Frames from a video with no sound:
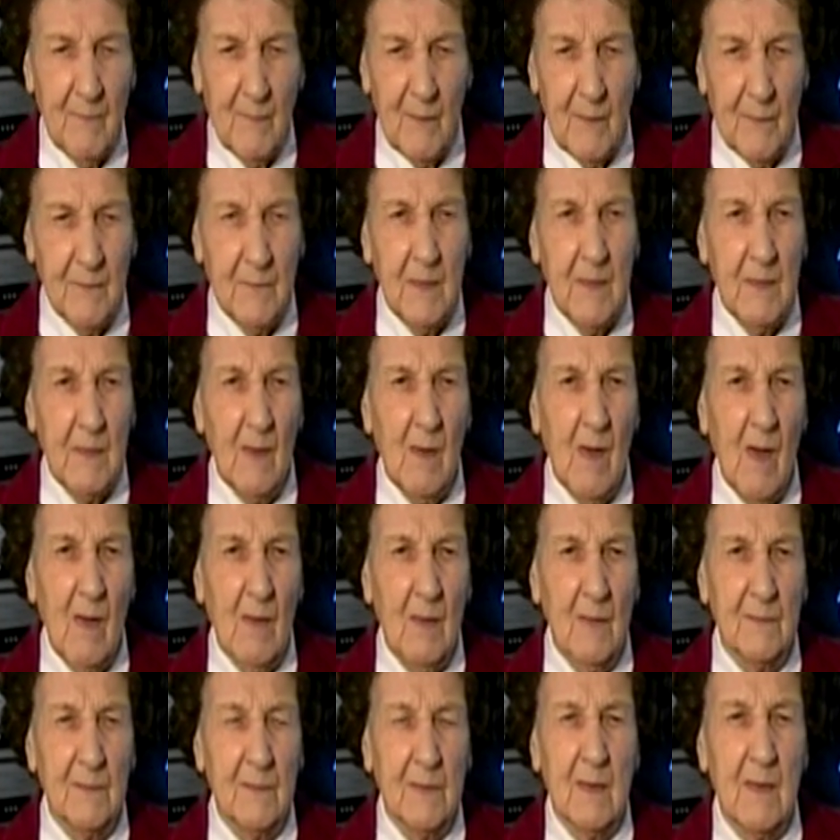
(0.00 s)

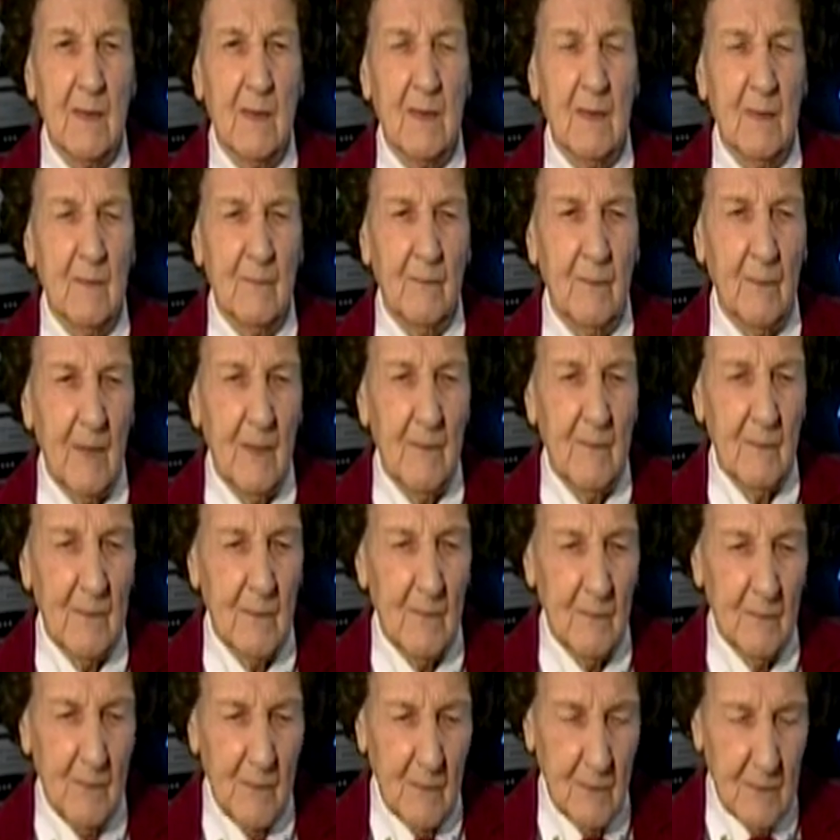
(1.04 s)
$50 getting her favorite
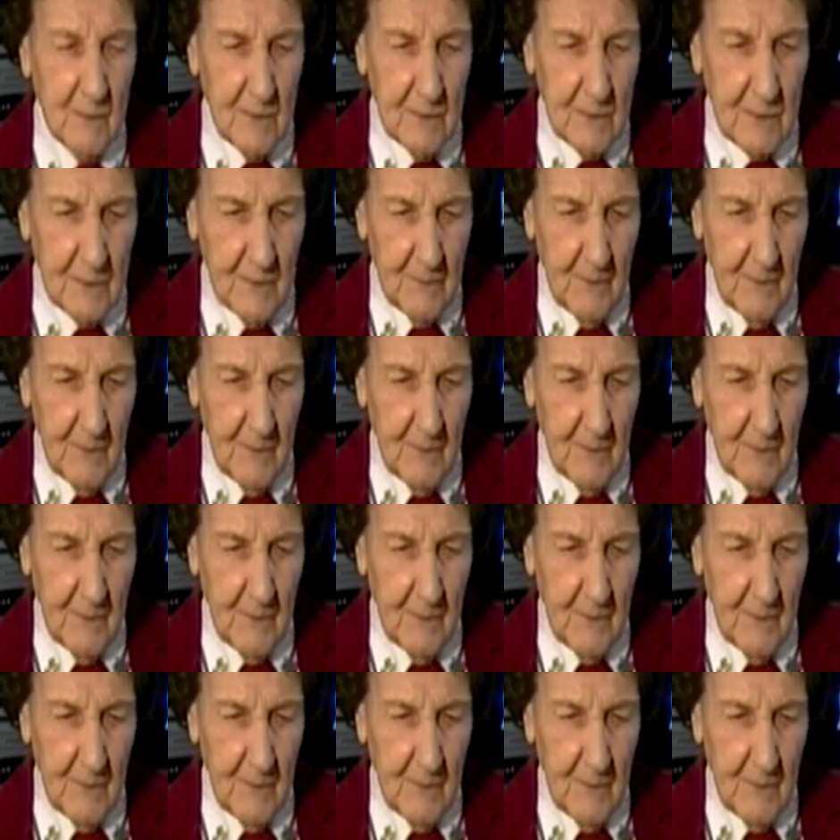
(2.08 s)
foods.